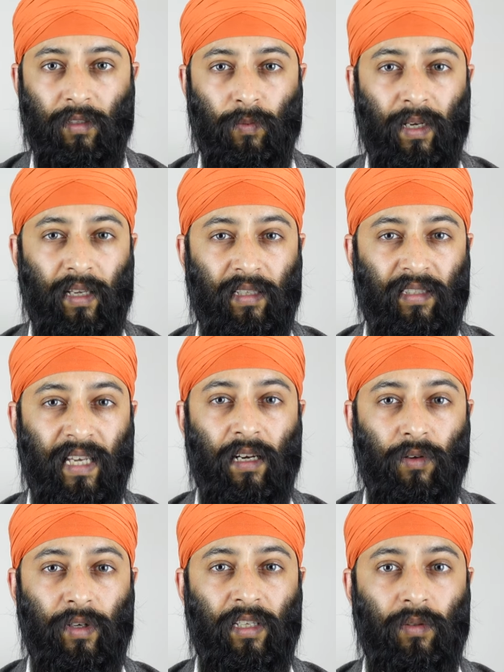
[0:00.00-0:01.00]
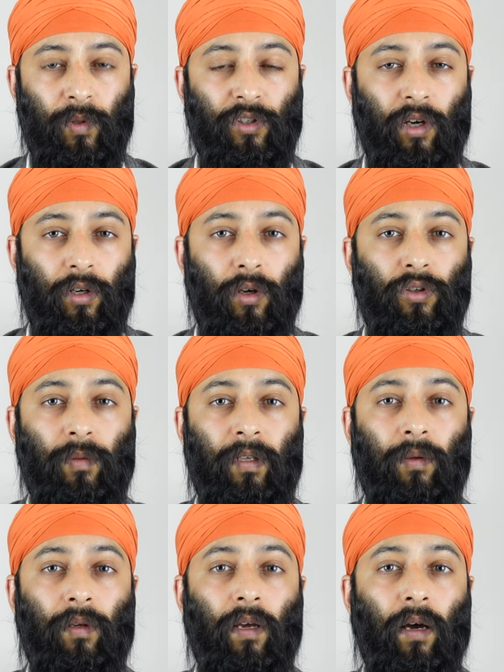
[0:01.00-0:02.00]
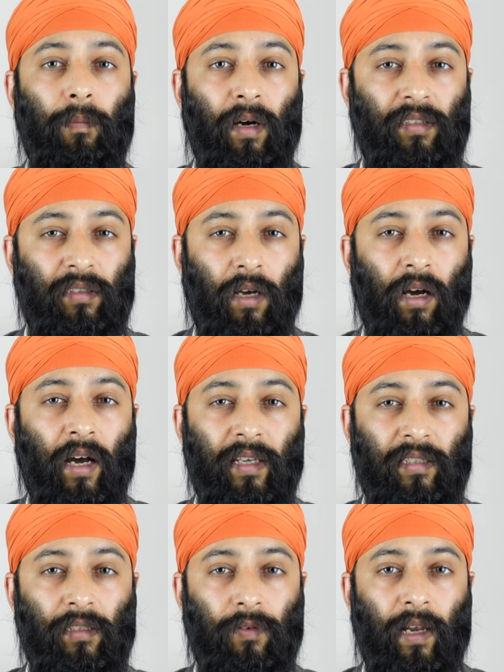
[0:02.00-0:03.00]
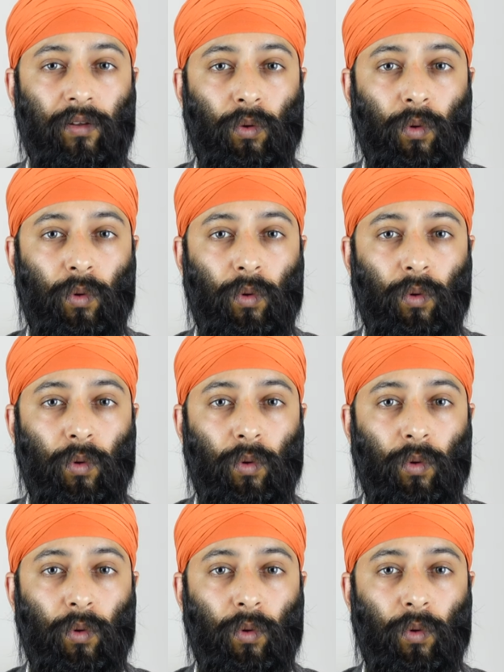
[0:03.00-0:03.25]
as well as salaries which are notably amongst the highest around the